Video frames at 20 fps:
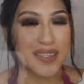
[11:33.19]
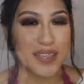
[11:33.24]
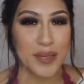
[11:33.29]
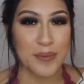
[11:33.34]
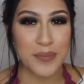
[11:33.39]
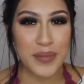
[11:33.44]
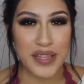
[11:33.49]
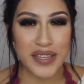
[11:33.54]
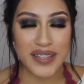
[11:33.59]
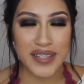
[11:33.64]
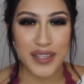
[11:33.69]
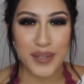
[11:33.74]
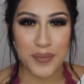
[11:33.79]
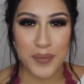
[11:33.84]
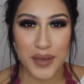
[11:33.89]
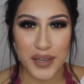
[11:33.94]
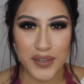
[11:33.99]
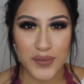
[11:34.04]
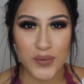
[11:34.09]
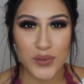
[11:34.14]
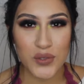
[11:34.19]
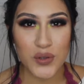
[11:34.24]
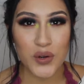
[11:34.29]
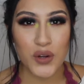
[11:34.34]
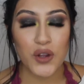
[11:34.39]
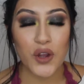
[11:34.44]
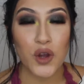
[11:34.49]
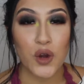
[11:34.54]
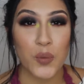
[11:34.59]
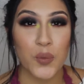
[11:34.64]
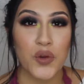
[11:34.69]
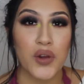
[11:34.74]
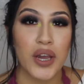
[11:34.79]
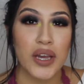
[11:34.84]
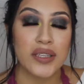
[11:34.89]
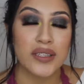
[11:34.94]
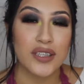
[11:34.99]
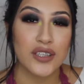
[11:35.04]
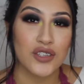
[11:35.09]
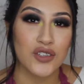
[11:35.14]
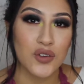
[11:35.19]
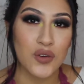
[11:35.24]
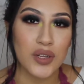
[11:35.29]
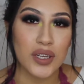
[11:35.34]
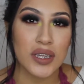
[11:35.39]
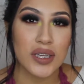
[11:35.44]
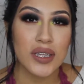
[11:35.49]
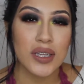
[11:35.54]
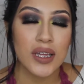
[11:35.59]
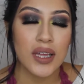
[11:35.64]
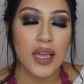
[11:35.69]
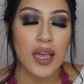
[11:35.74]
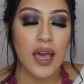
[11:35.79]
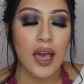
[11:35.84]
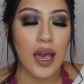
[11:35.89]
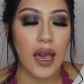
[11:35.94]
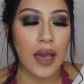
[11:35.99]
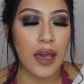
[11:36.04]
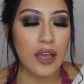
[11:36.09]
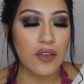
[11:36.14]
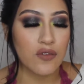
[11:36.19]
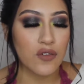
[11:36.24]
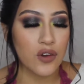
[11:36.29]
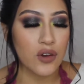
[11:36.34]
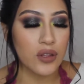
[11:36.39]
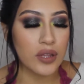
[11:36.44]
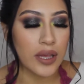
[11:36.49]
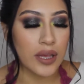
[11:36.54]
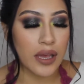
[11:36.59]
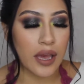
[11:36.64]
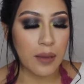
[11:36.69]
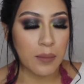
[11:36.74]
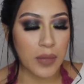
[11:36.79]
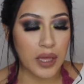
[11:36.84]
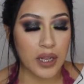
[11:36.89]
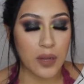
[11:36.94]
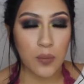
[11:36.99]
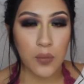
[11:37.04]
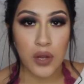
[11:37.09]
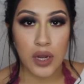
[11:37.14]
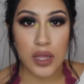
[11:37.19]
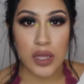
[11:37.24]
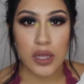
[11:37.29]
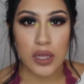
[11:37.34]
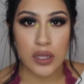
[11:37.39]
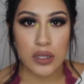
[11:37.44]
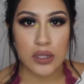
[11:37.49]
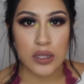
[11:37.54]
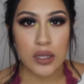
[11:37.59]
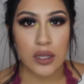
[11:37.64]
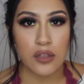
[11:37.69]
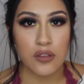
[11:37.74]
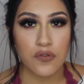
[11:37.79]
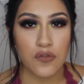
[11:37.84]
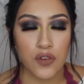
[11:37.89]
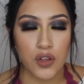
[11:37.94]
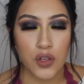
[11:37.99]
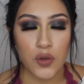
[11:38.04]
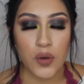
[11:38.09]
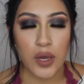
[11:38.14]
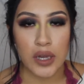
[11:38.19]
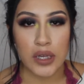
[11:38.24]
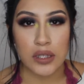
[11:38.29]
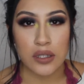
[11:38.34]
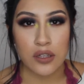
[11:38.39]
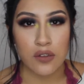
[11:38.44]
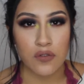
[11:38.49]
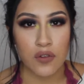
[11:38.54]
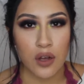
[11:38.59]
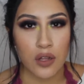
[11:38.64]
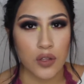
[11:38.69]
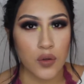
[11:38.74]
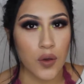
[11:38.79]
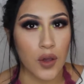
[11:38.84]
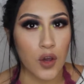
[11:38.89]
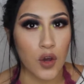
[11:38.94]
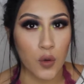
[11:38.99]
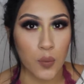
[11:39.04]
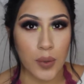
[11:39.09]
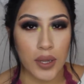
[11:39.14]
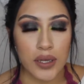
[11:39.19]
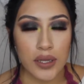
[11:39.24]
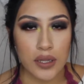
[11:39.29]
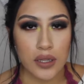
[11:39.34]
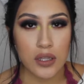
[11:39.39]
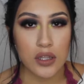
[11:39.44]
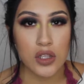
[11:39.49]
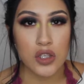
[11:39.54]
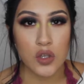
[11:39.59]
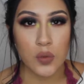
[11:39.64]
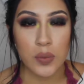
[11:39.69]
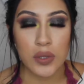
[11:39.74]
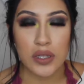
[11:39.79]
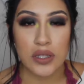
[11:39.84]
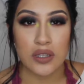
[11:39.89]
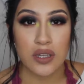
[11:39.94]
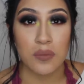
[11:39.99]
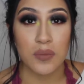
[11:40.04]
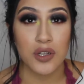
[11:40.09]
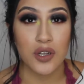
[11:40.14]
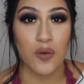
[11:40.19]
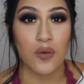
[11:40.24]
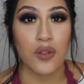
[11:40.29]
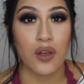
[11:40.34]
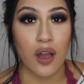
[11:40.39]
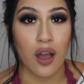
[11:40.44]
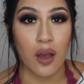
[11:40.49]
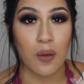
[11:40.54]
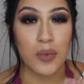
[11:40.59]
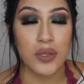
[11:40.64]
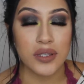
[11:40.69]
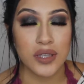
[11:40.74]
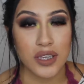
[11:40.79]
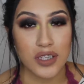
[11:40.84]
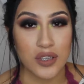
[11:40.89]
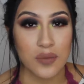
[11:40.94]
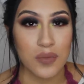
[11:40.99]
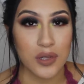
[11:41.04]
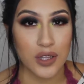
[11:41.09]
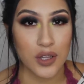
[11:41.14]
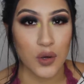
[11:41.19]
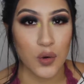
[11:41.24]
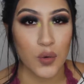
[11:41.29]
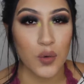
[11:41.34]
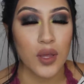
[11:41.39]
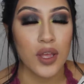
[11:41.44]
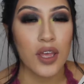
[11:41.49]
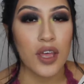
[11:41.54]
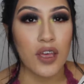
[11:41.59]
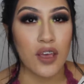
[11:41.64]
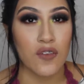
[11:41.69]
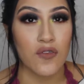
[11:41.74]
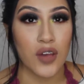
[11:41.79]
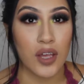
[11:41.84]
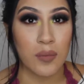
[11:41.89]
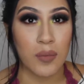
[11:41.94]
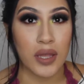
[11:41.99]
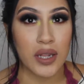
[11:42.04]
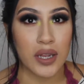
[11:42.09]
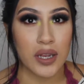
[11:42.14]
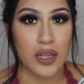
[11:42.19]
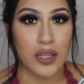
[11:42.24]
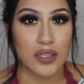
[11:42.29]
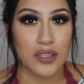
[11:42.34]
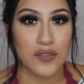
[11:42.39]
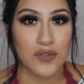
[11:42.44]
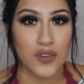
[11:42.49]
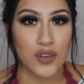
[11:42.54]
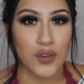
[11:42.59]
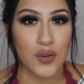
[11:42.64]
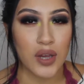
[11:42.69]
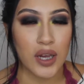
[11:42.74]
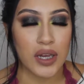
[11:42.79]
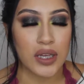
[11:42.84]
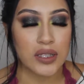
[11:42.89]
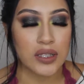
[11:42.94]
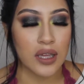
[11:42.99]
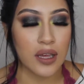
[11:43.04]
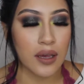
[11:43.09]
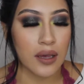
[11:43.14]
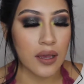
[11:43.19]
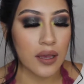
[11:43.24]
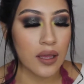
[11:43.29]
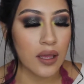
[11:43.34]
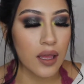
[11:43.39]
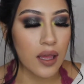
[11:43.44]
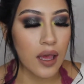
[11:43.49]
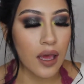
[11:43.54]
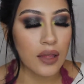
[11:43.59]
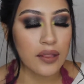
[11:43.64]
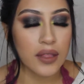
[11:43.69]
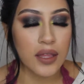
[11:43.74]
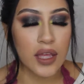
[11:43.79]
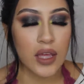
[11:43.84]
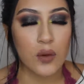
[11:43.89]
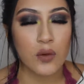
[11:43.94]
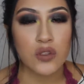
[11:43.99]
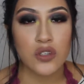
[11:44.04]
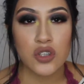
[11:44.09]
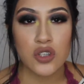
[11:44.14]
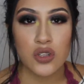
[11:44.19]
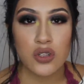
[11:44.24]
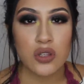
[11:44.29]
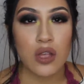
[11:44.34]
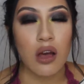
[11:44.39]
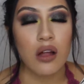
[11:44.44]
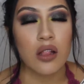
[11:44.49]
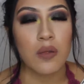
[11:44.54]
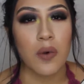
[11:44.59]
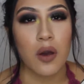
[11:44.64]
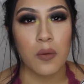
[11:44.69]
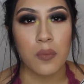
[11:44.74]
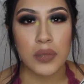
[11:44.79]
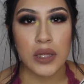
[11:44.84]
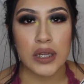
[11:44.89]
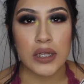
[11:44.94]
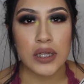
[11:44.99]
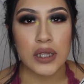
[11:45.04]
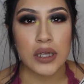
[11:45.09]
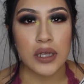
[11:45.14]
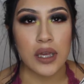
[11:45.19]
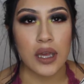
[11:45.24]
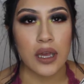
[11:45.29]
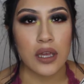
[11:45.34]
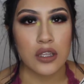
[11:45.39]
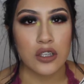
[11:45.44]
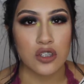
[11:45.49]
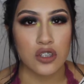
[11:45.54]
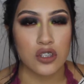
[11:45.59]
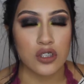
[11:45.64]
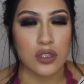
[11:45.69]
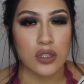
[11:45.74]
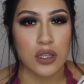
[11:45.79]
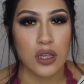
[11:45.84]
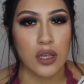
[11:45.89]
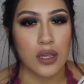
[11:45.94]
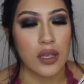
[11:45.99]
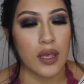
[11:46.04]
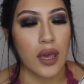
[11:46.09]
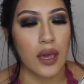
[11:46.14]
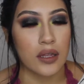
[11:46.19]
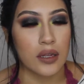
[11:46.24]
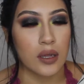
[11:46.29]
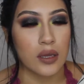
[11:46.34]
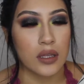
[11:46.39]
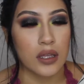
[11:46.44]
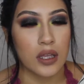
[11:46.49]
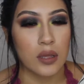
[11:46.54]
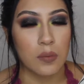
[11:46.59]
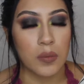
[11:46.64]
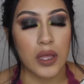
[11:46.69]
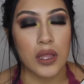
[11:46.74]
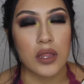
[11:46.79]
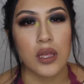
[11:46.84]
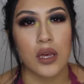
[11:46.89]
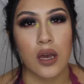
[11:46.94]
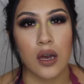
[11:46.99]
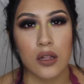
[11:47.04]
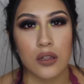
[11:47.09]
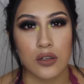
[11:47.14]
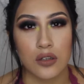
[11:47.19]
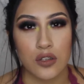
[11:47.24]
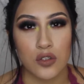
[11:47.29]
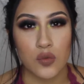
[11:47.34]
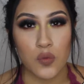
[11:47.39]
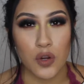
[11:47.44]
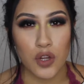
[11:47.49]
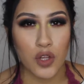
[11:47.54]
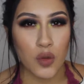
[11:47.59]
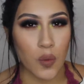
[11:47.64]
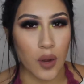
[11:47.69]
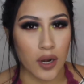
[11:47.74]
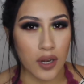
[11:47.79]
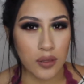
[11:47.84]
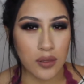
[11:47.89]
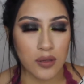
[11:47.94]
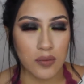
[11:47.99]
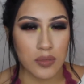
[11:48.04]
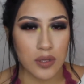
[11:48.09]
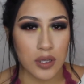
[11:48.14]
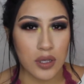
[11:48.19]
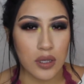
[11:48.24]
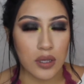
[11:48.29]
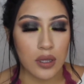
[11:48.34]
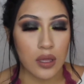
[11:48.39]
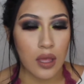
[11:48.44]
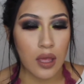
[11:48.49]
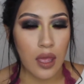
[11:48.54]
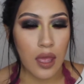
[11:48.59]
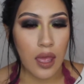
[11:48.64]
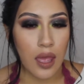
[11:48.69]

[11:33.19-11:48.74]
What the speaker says: Completes the makeup tutorial. I hope you guys enjoyed it. I feel like I made it pretty easy for you guys to follow. I hope I did, so please let me know in the comment section below if I made it easy for you guys. I think it was just all about blending and just kind of keeping the colors where you wanted them to be,